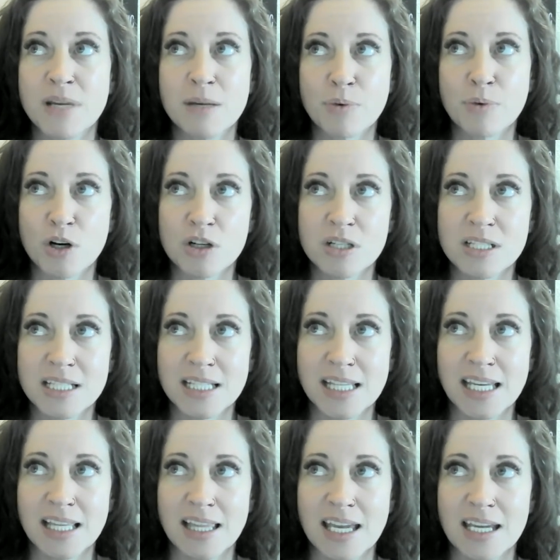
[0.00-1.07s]
for me
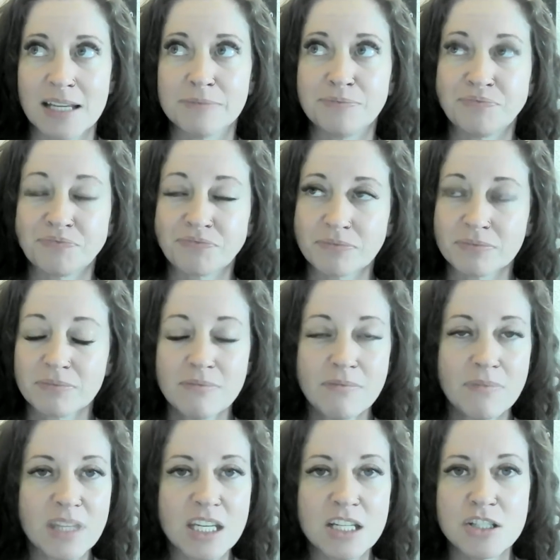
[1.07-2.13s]
personally, like
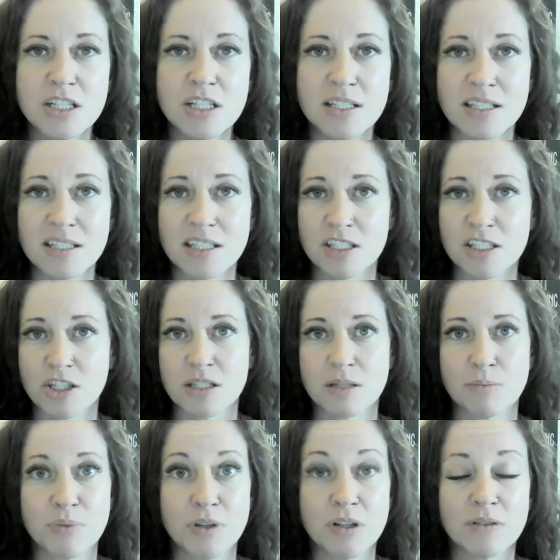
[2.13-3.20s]
Jesus is
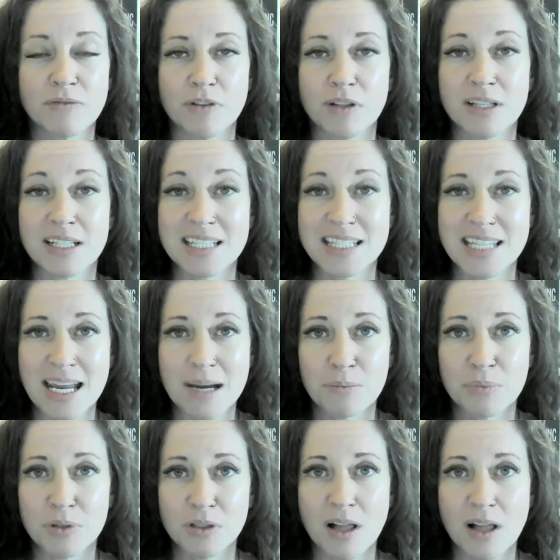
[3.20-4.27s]
just a beautiful
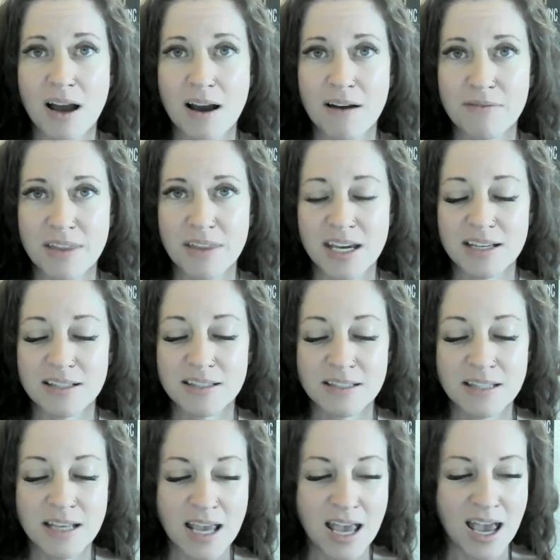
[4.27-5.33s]
example of
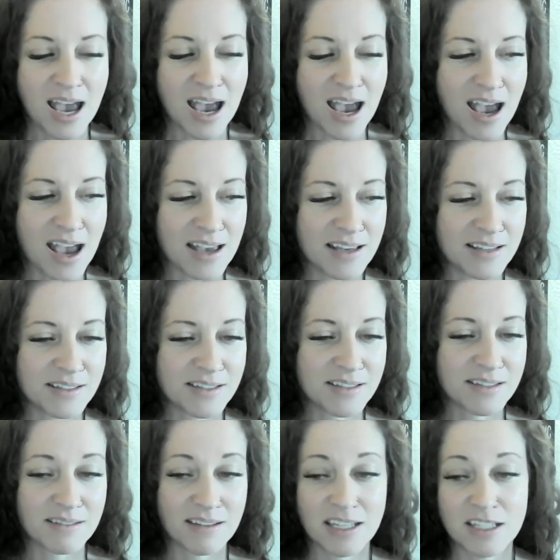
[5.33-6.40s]
this,
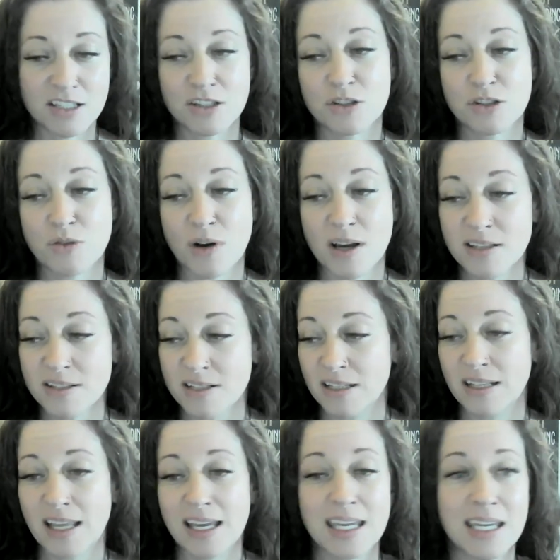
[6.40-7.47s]
as he just
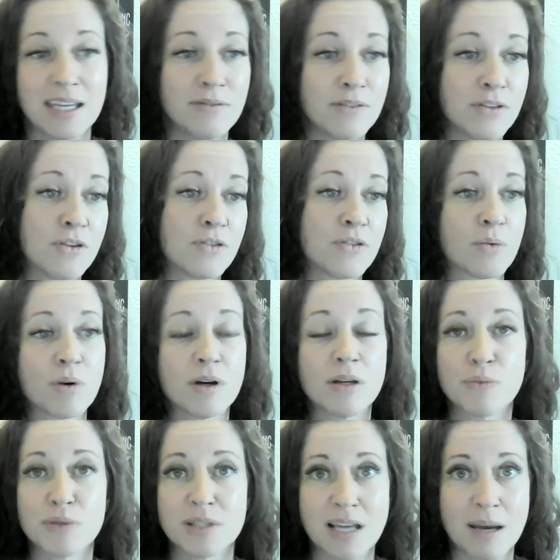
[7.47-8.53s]
trusted, like even though the
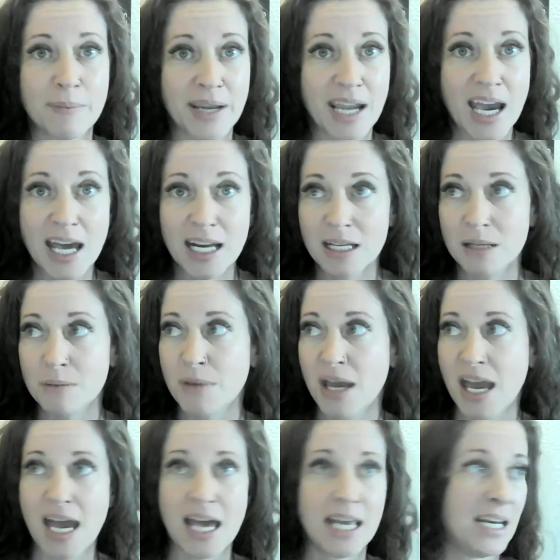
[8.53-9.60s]
world was coming at
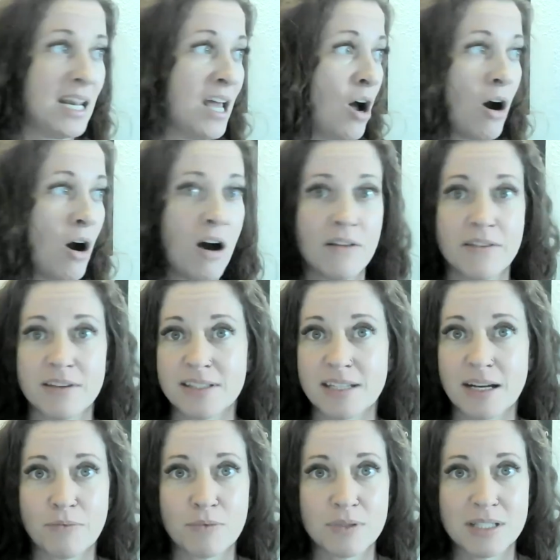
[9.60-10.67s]
him and all
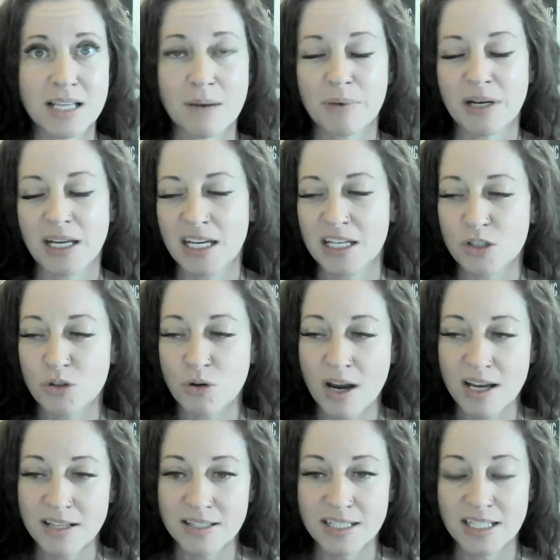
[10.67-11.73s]
this stuff was happening, he
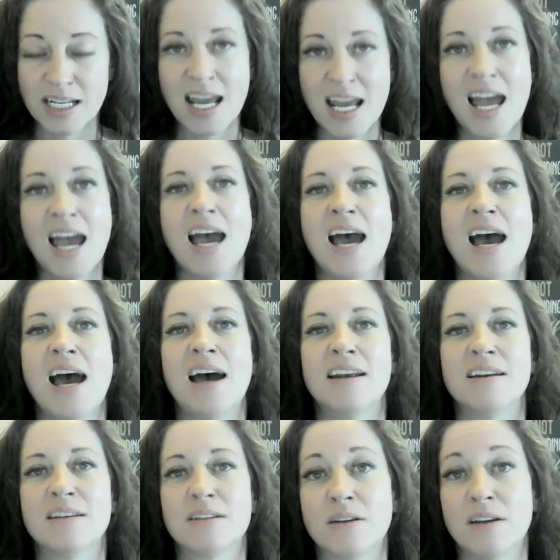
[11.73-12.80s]
trusted
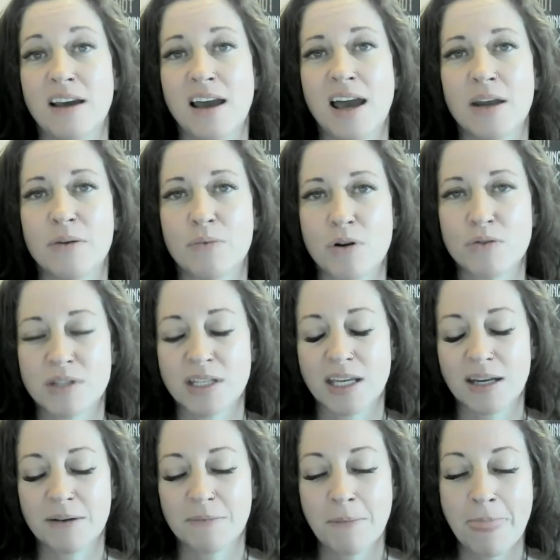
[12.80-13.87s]
and
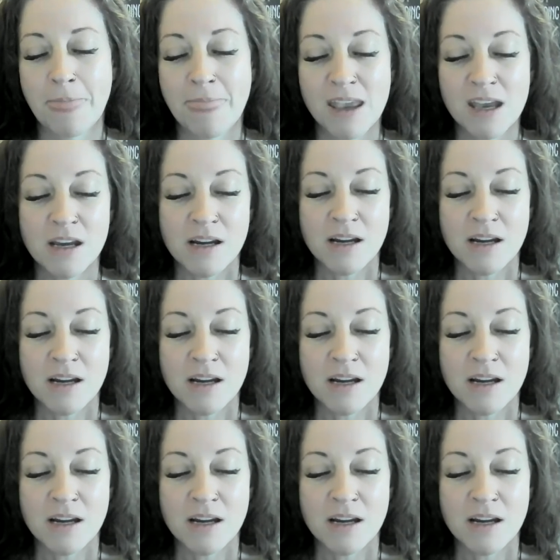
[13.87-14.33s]
rose again.